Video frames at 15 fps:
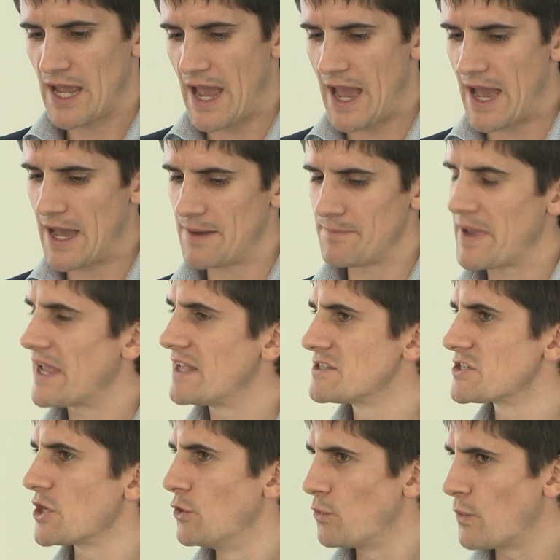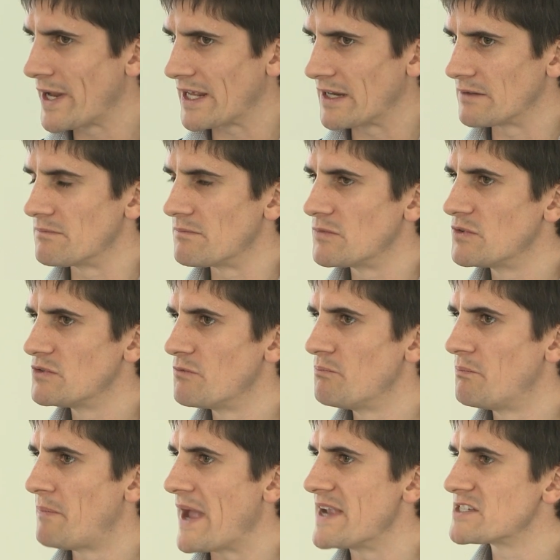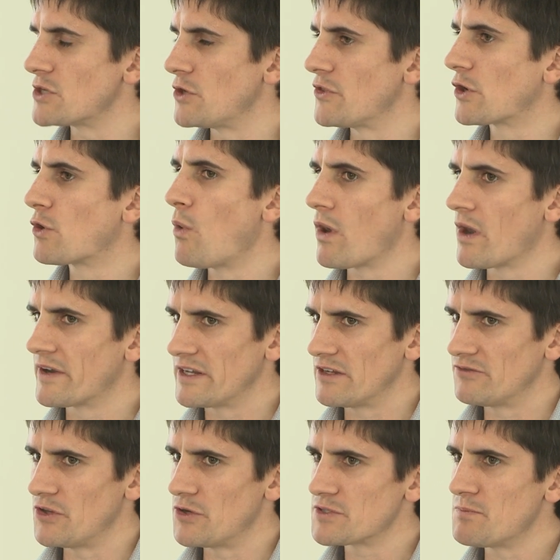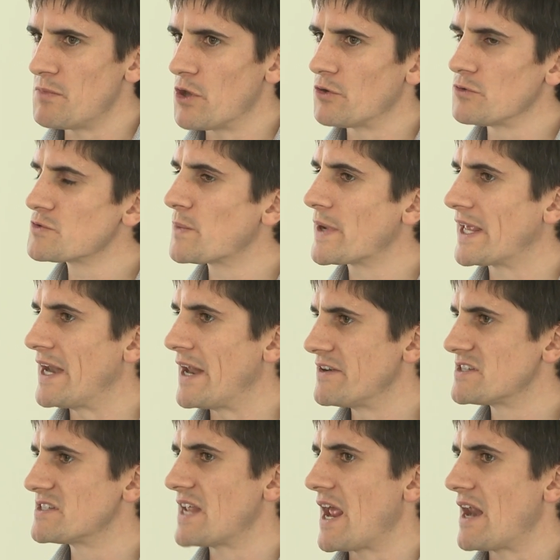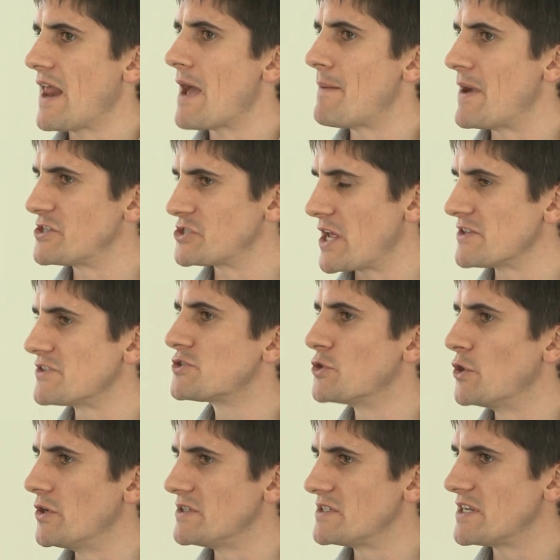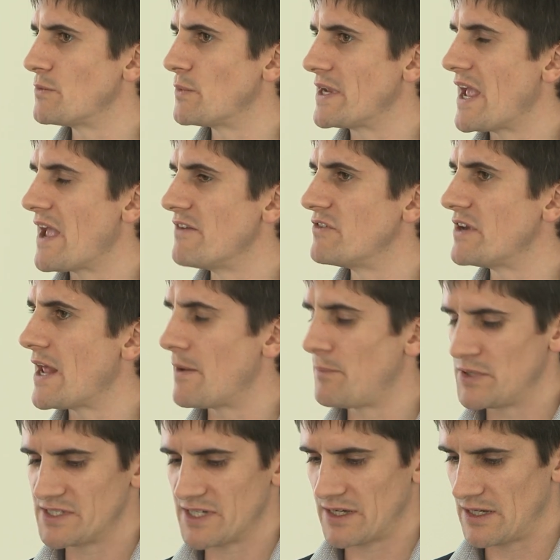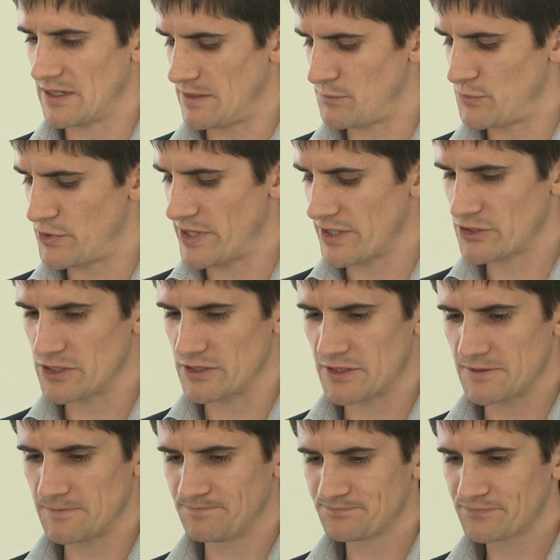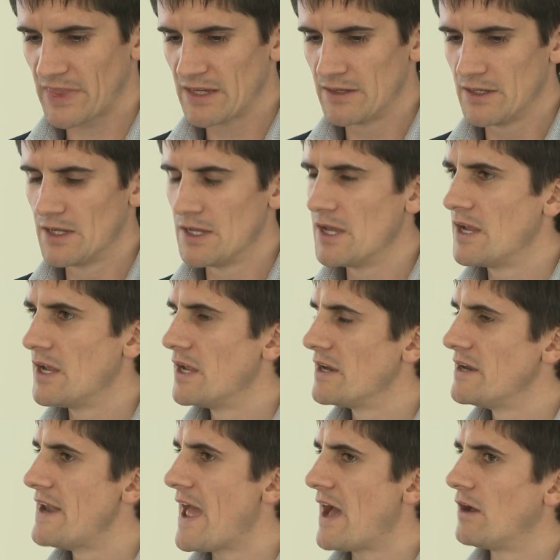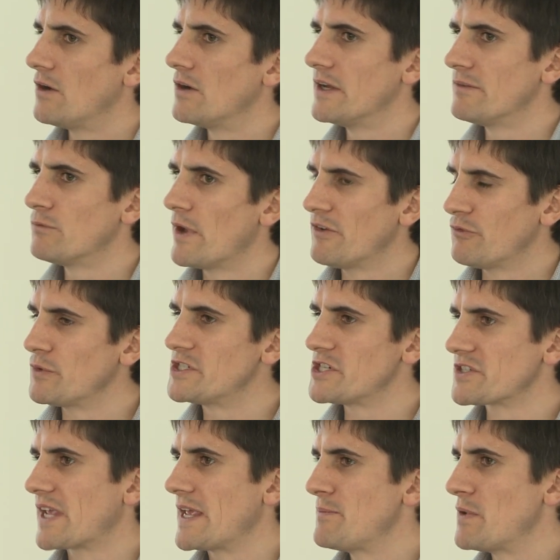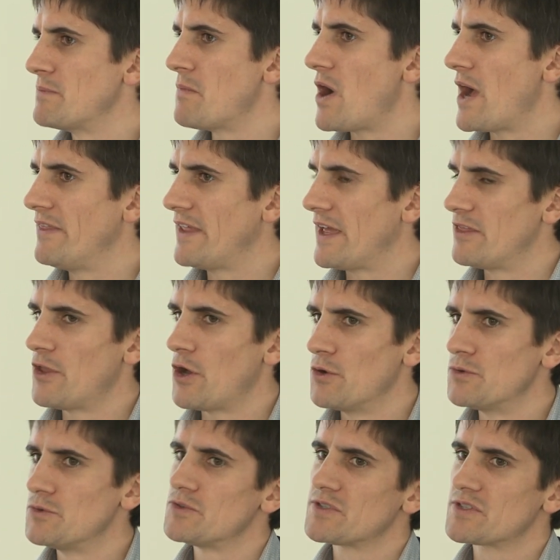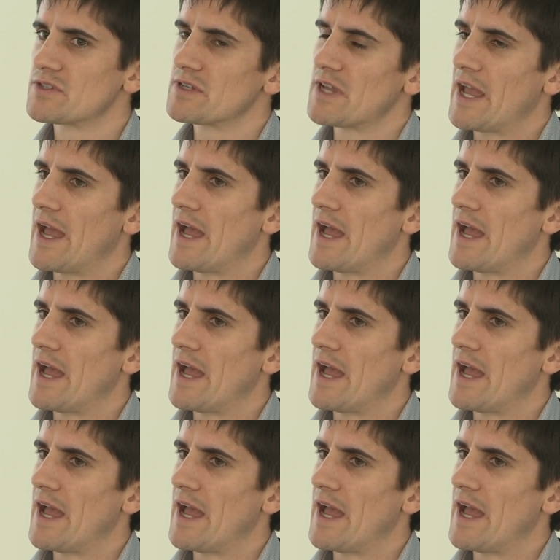And so we can, based on the quality of those models, we can understand how much uncertainty we have in our particular predictions. Now, if we just keep in mind that those